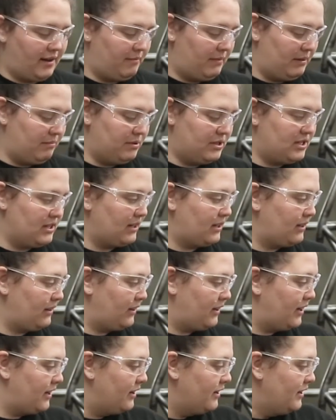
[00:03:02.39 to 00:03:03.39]
In
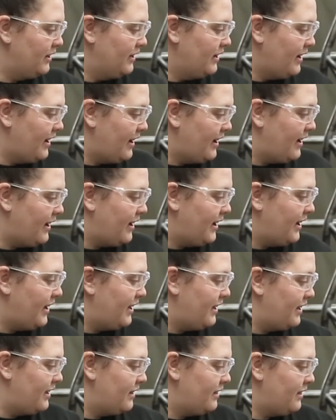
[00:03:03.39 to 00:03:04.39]
particular,
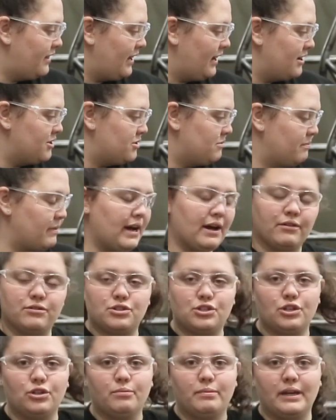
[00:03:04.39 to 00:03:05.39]
the engine
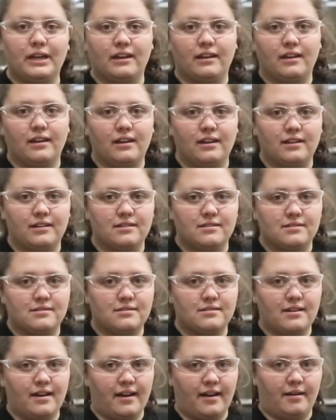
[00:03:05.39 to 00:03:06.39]
mount tubing is
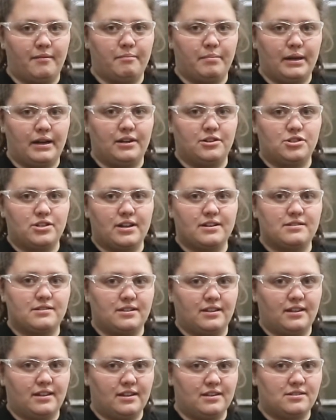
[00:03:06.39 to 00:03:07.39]
been
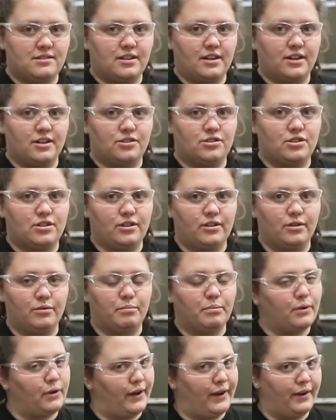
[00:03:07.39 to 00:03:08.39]
adjusted this year to
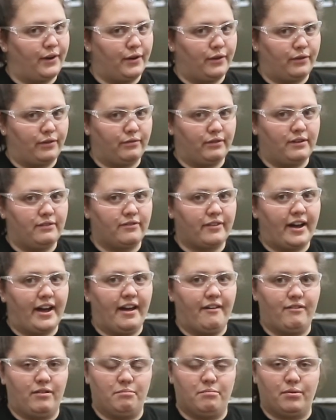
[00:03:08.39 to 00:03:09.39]

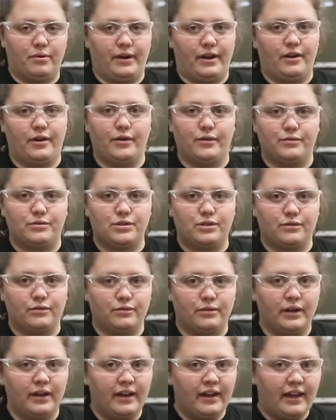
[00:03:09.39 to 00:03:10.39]
0.035 and
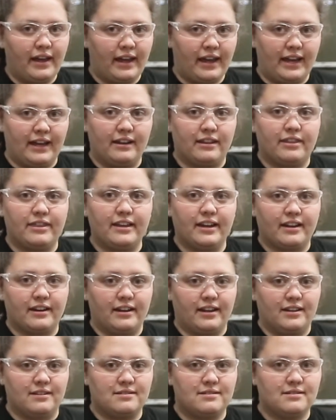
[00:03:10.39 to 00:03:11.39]
0.028
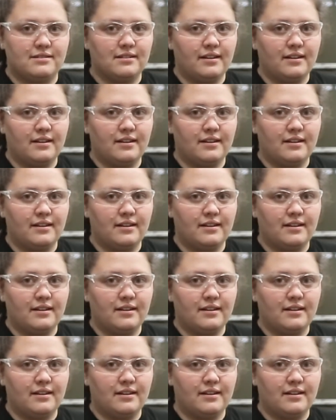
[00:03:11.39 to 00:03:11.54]
thickness,